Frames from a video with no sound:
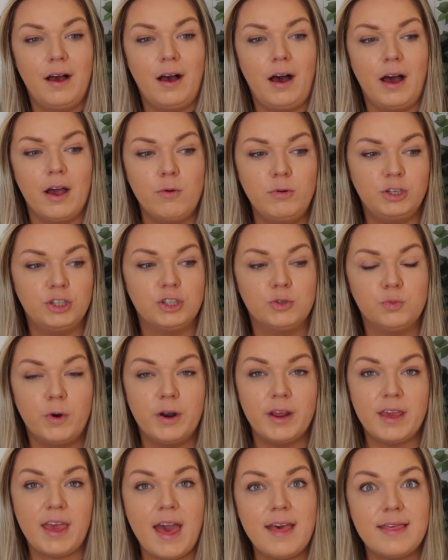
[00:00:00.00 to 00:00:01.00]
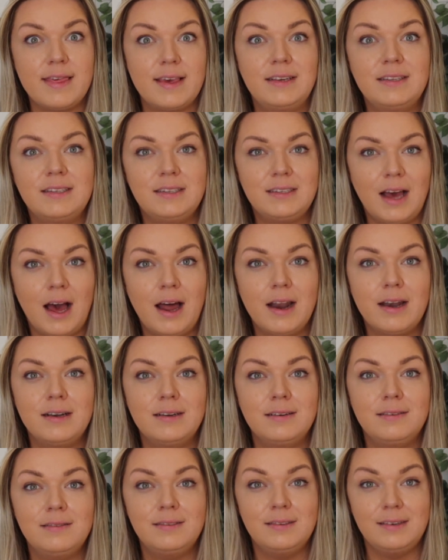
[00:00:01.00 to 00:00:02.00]
I always just want to get things
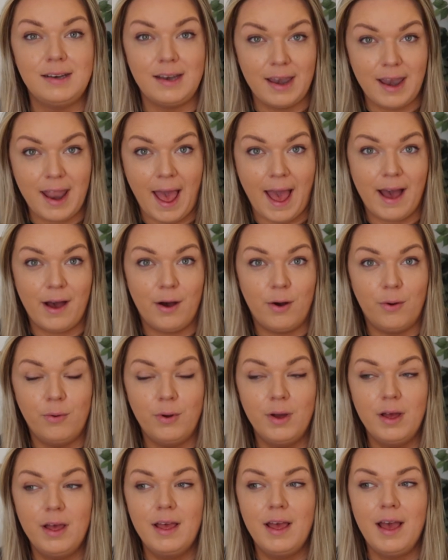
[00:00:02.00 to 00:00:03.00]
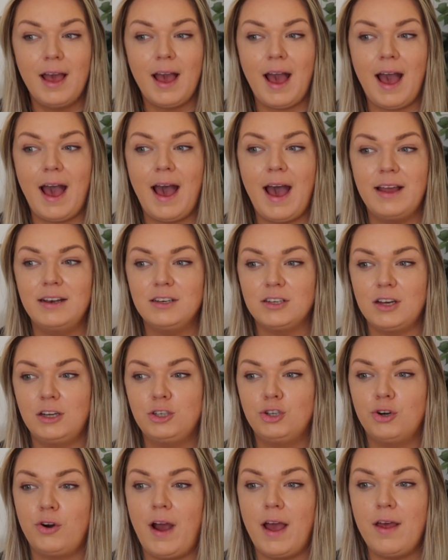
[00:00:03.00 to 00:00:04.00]
done now, and I
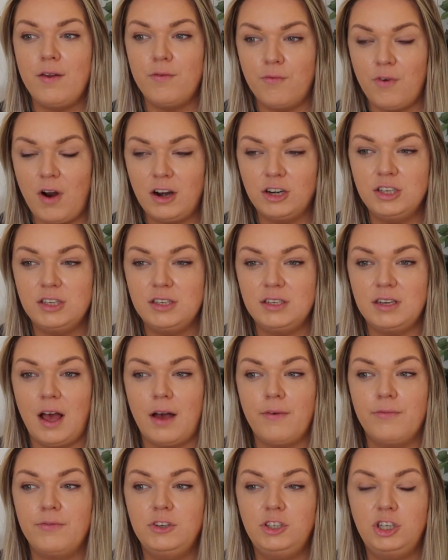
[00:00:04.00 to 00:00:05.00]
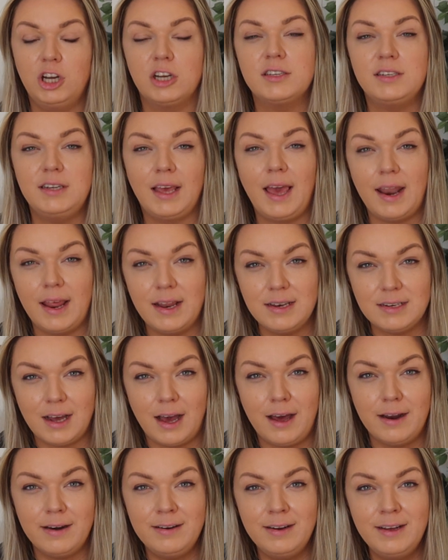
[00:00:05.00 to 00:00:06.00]
try and rush stuff just to get it
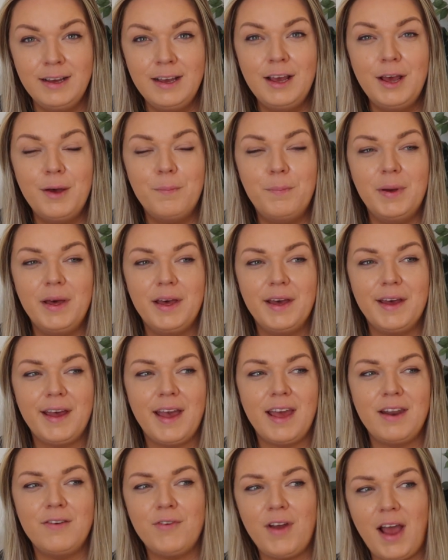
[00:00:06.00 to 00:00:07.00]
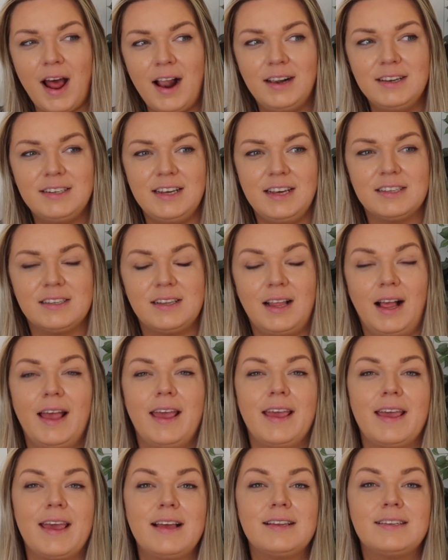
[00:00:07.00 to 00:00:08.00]
done. But in reality, it's
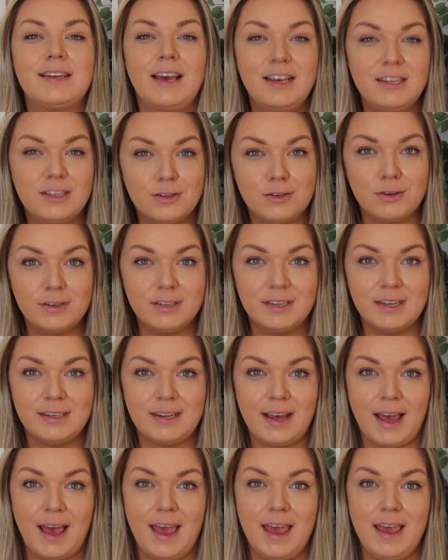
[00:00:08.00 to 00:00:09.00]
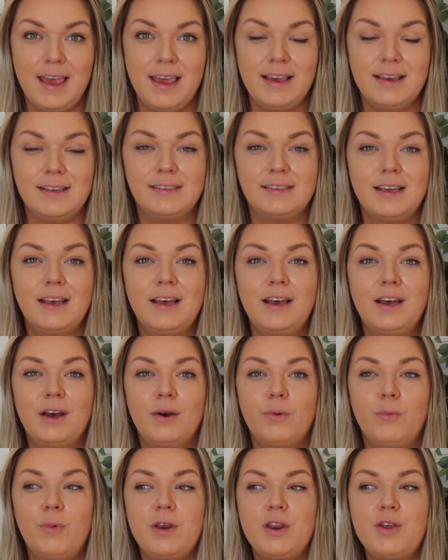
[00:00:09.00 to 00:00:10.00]
like, it takes as long as it takes.
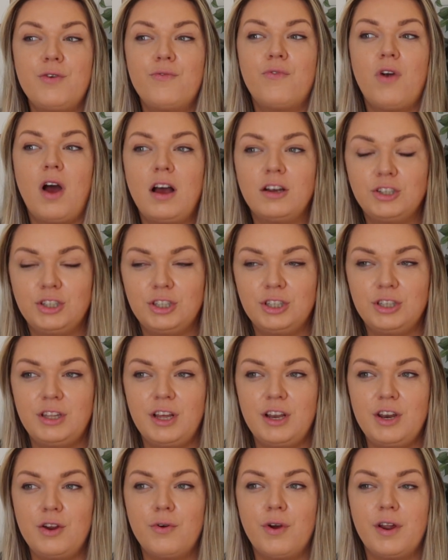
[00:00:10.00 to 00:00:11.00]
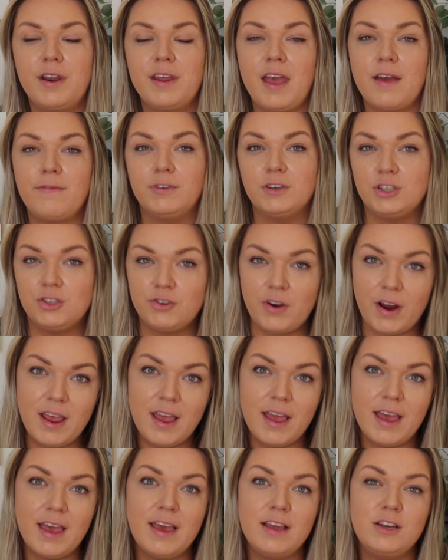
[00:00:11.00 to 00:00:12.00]
When you rush, then you're going to get
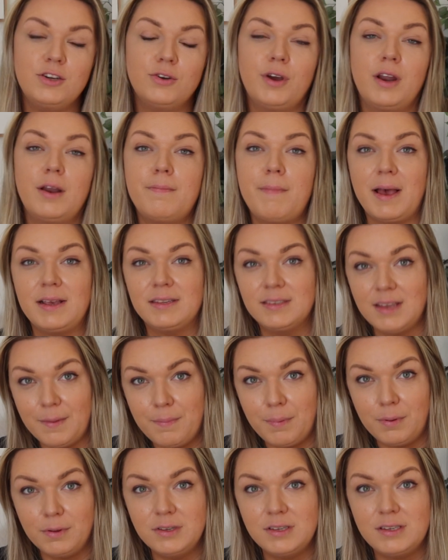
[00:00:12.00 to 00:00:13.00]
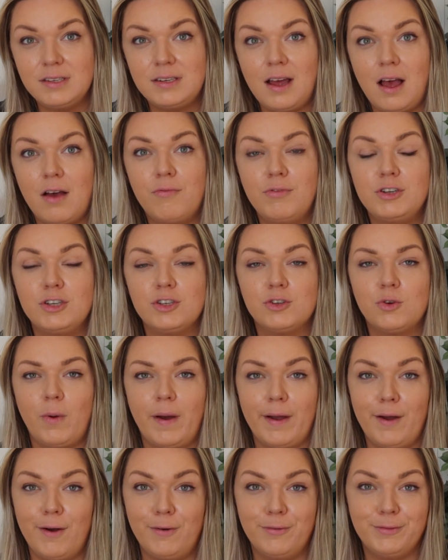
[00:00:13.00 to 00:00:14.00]
frustrated, you're going to mess up on stuff, which is
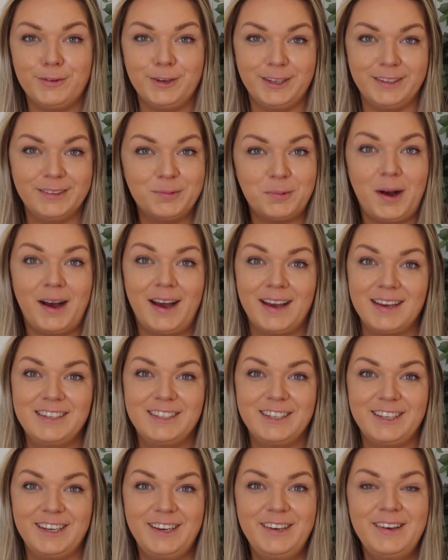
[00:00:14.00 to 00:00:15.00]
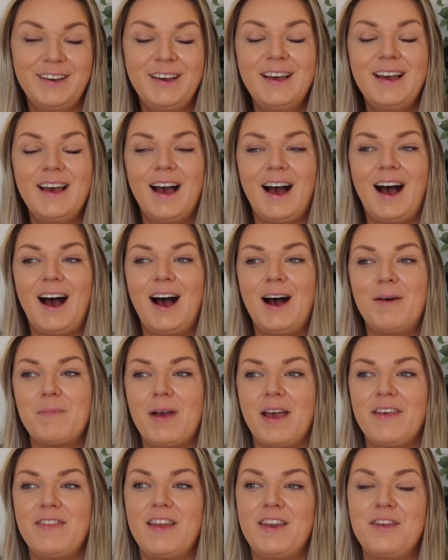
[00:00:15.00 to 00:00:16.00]
quite often what I do.
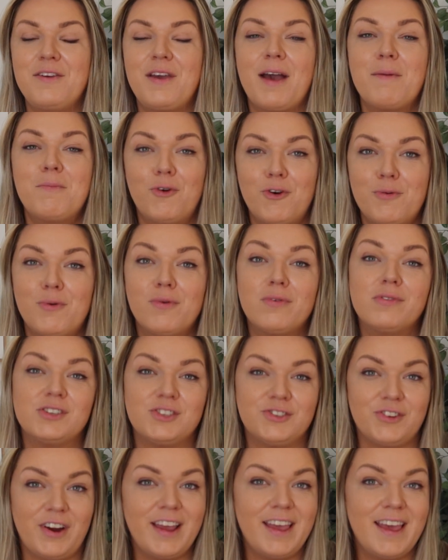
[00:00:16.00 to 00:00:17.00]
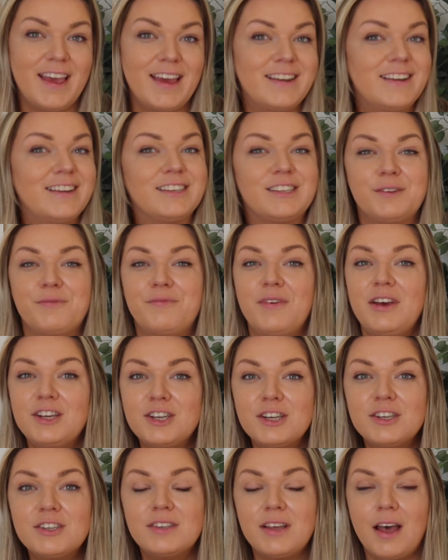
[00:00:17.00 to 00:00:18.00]
And then you get more and more frustrated, and it's a
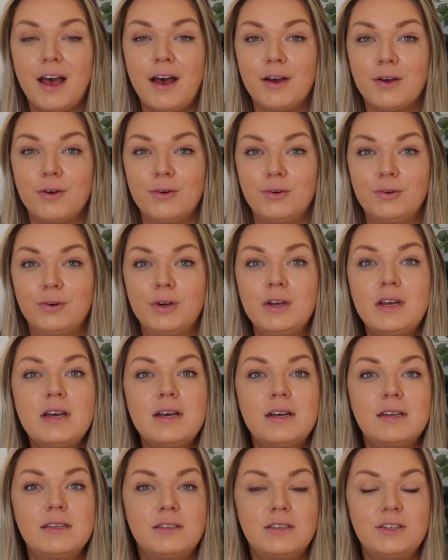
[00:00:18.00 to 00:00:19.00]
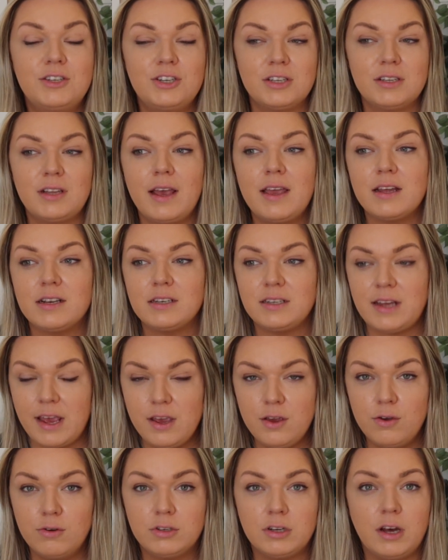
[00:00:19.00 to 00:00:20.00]
vicious circle. So just like
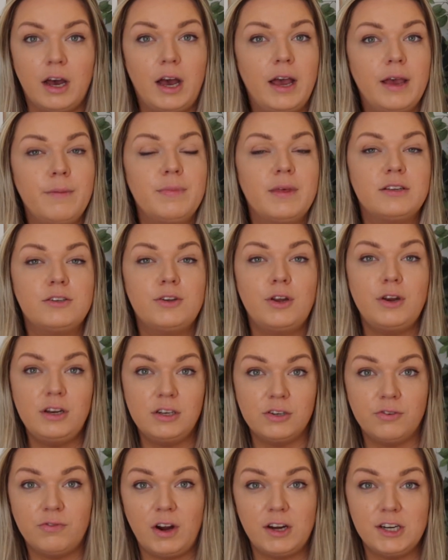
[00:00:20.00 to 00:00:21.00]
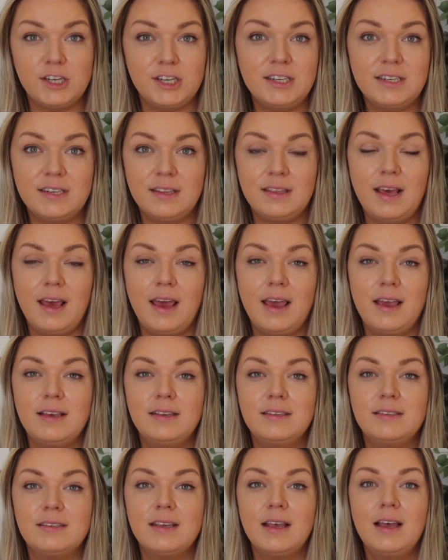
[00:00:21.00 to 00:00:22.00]
take your time, there's no need to rush into
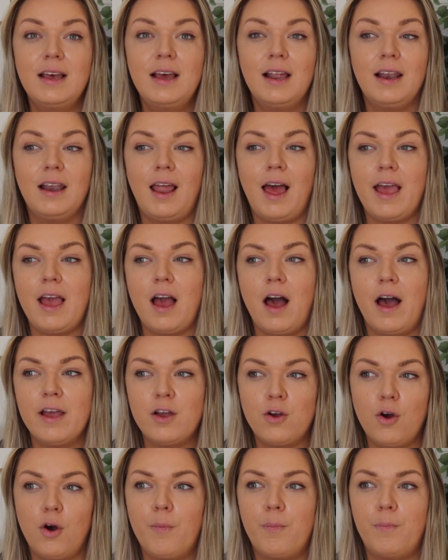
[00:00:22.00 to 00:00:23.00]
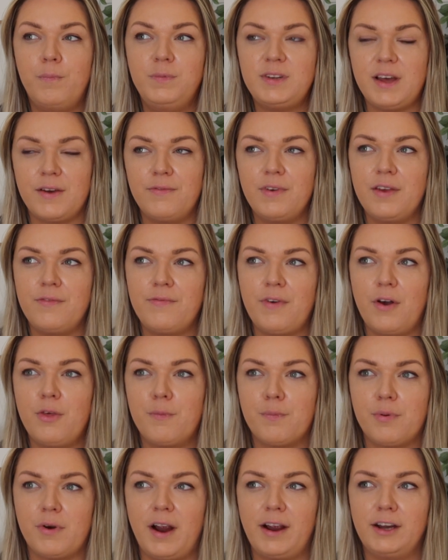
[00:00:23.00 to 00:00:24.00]
things. Like I definitely felt the
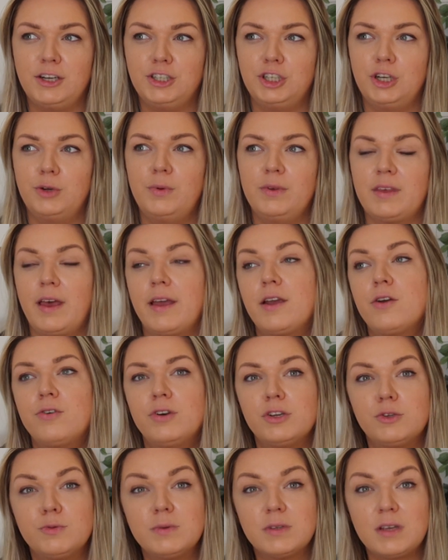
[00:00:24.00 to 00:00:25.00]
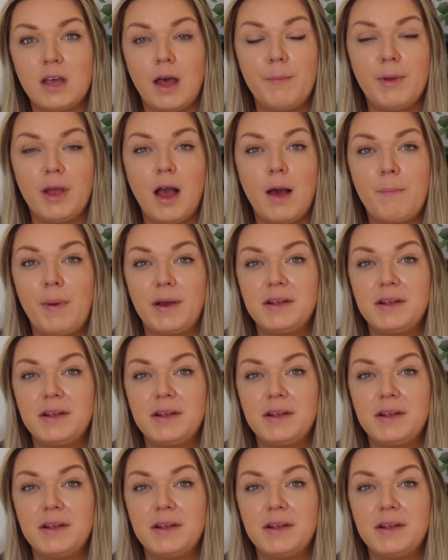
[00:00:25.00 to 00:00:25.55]
pressure with like Christmas coming up.